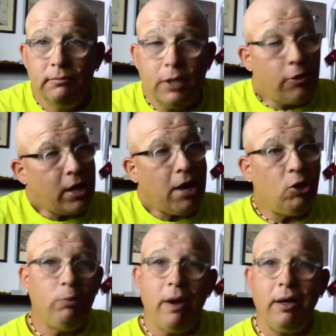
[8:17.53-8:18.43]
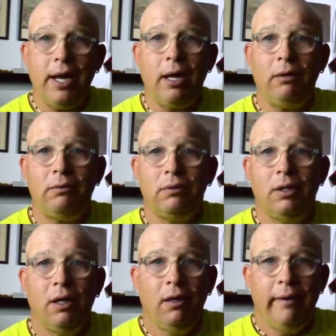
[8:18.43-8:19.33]
Nothing I can do about it now,
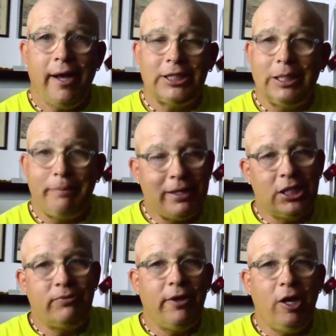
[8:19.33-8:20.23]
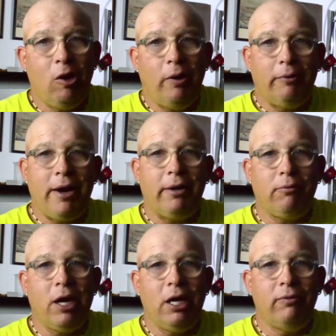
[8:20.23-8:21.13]
except make this video and rant and
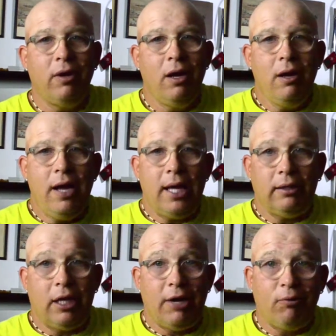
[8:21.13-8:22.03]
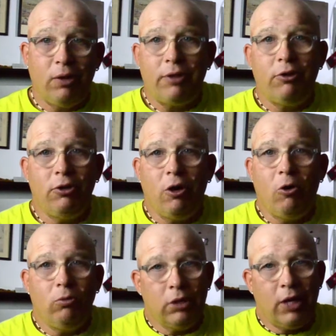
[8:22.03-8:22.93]
rave and let everyone out there
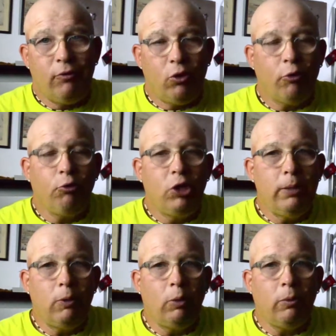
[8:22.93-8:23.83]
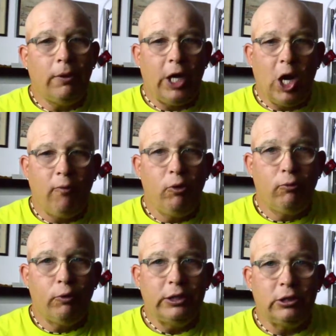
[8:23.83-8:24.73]
know that if you go through T-Mobile and they offer you
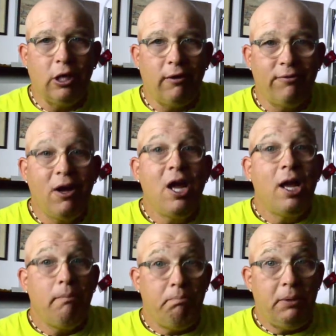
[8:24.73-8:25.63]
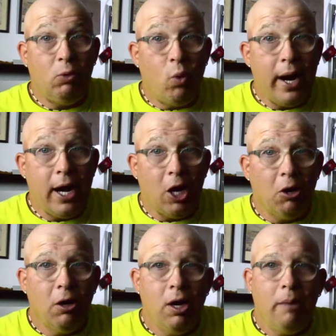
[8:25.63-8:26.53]
free stuff, beware.
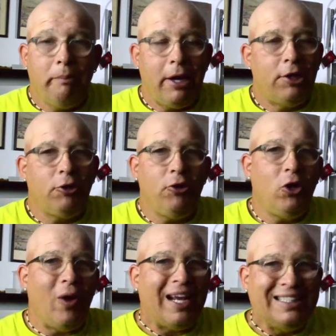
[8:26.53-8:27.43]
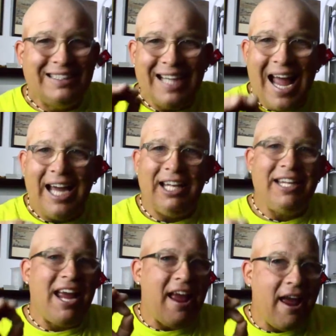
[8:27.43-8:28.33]
Make sure you know
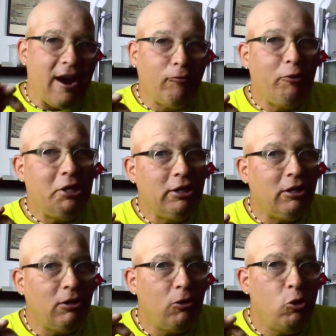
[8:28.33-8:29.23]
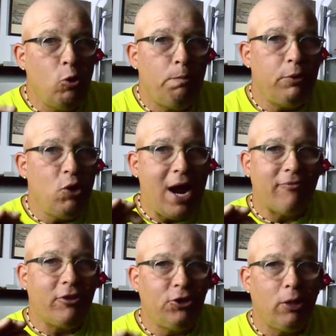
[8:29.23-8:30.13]
exactly every little hoop you have
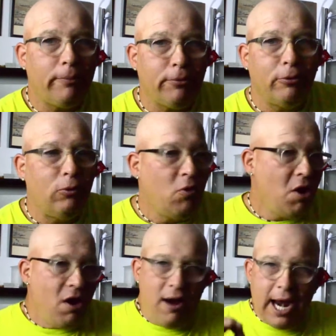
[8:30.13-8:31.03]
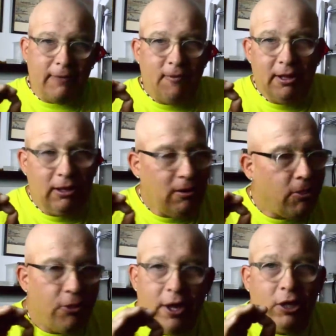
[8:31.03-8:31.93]
to jump through, every little
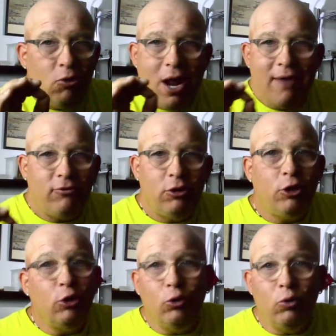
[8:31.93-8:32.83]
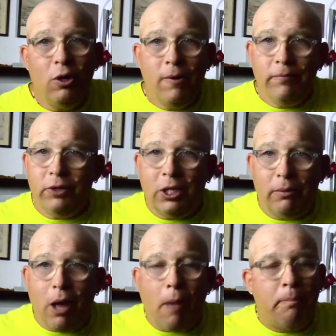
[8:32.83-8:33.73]
thing you have to do
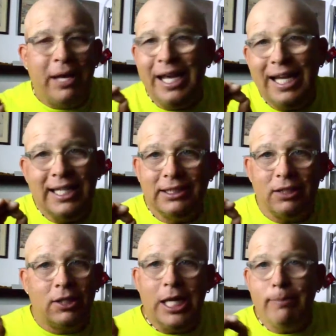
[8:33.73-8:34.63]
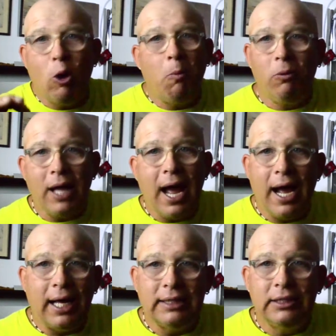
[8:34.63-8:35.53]
to appease the T-Mobile
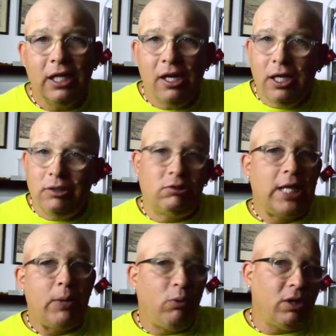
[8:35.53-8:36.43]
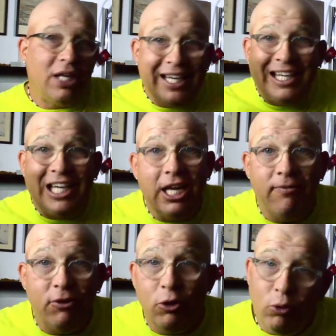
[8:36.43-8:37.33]
gods, so they will
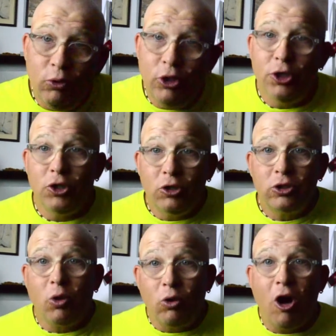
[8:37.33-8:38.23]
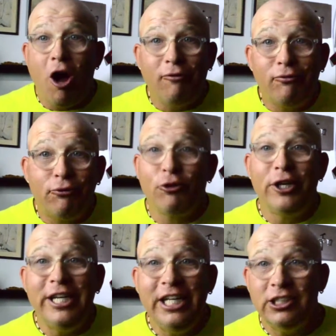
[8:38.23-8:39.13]
give you your so-called
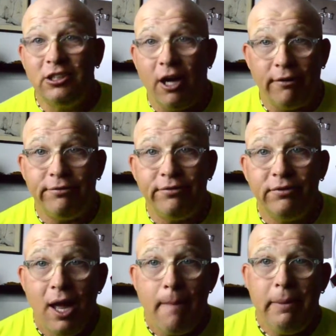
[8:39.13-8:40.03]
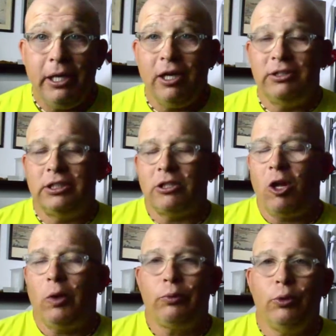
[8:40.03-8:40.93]
free stuff, because it's
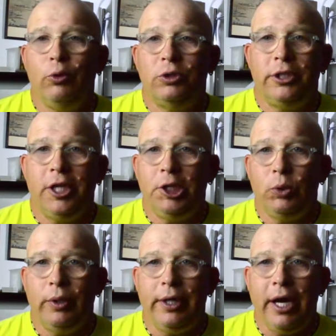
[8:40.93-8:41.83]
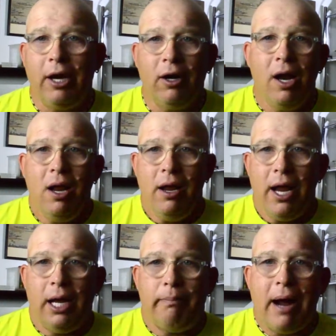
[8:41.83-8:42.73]
all a ruse to get you in there
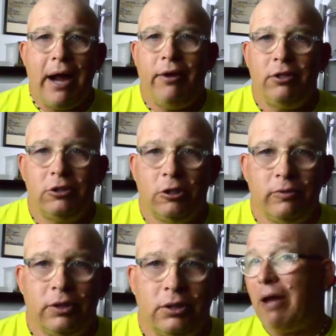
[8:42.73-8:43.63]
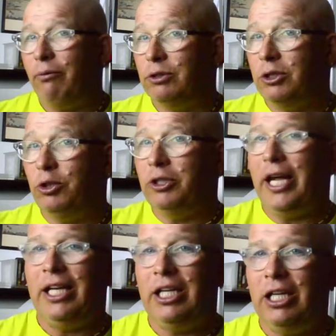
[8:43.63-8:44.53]
and buy their service. I was using
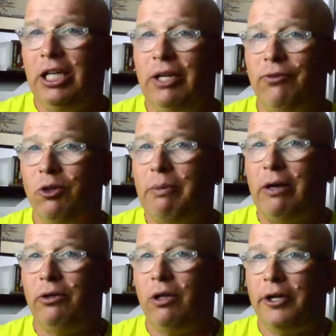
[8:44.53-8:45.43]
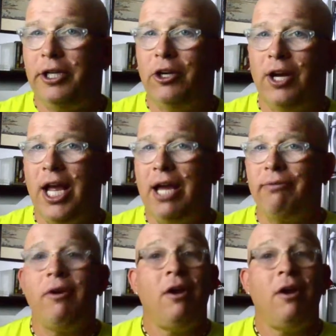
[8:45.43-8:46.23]
AT&T for about a year and a half.